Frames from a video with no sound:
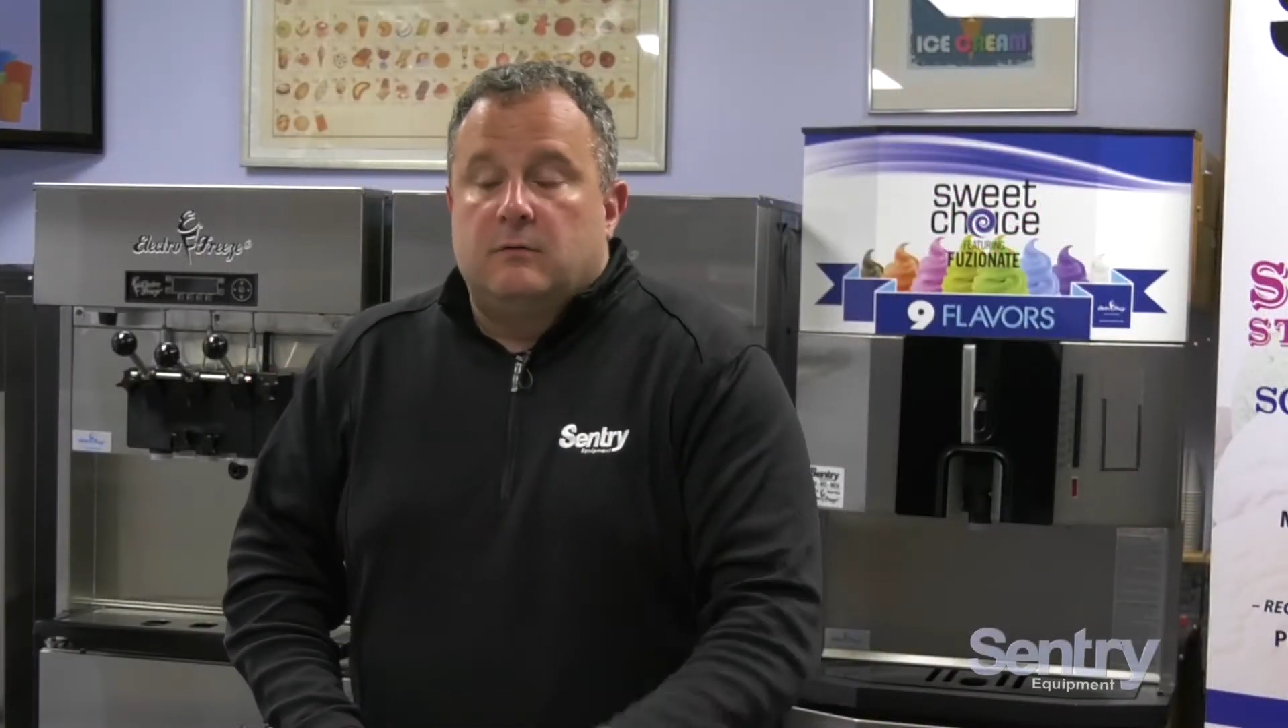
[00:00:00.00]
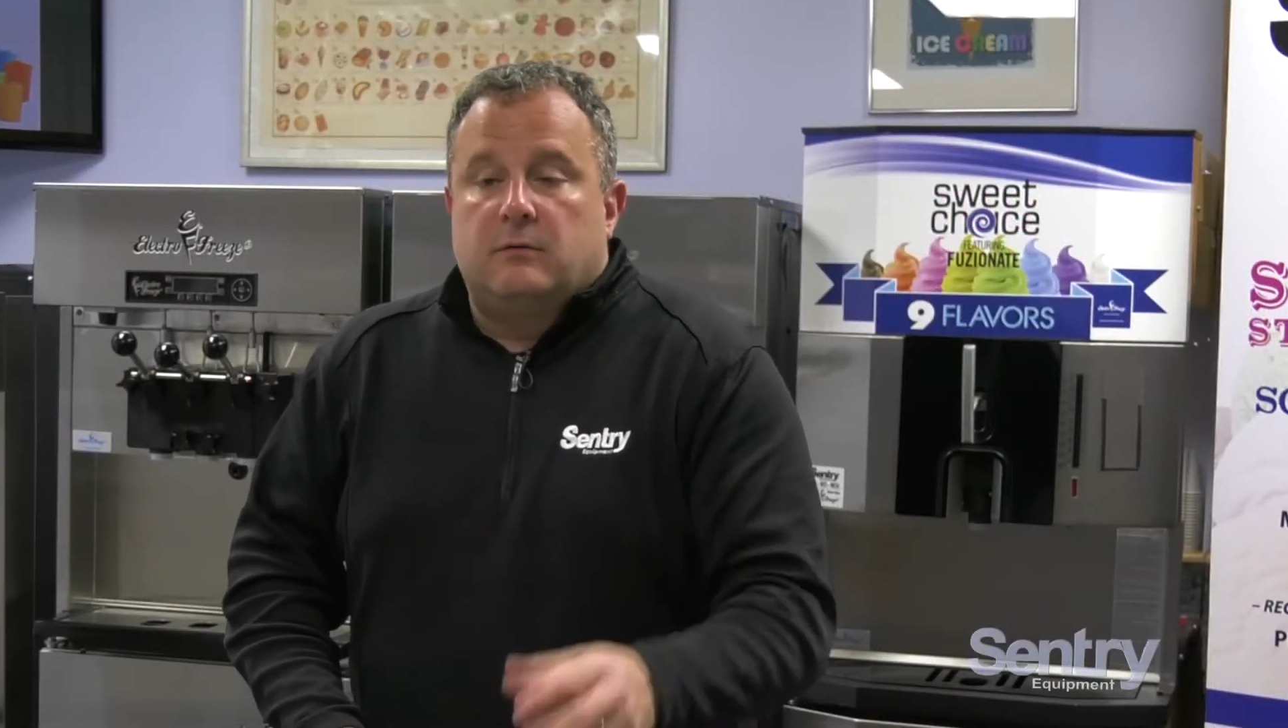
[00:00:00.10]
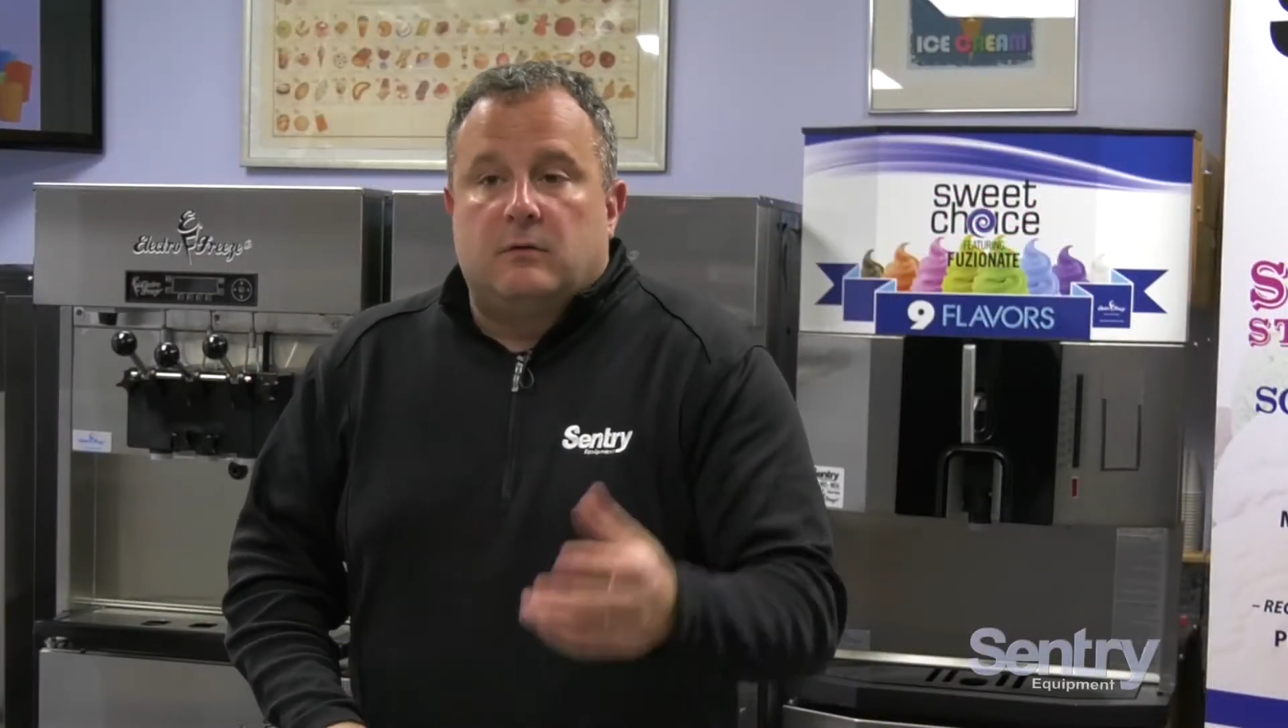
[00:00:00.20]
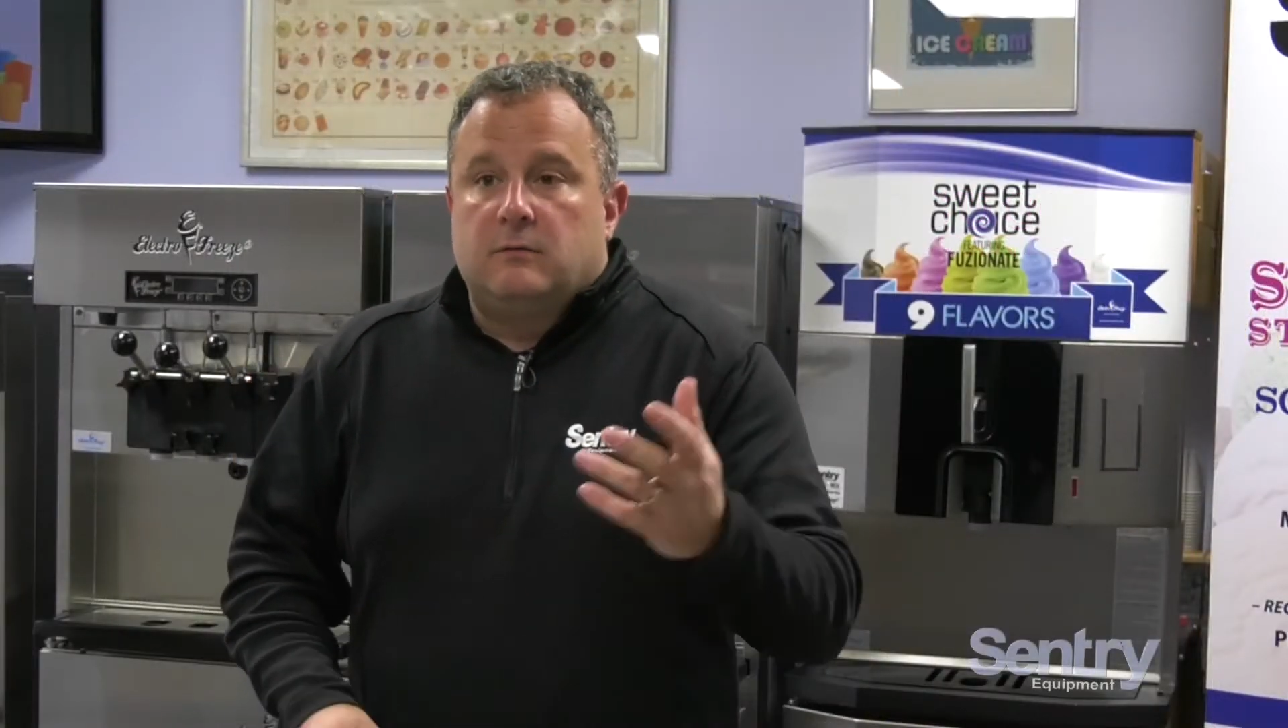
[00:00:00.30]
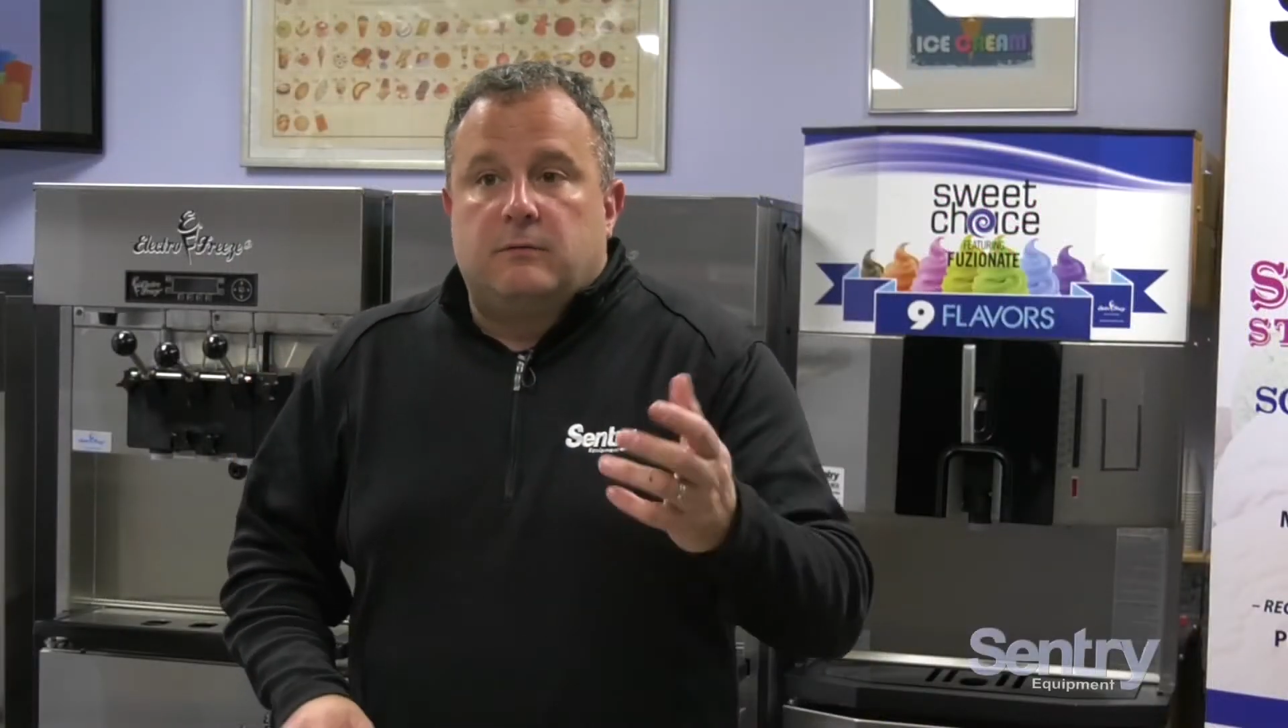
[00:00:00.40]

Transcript: for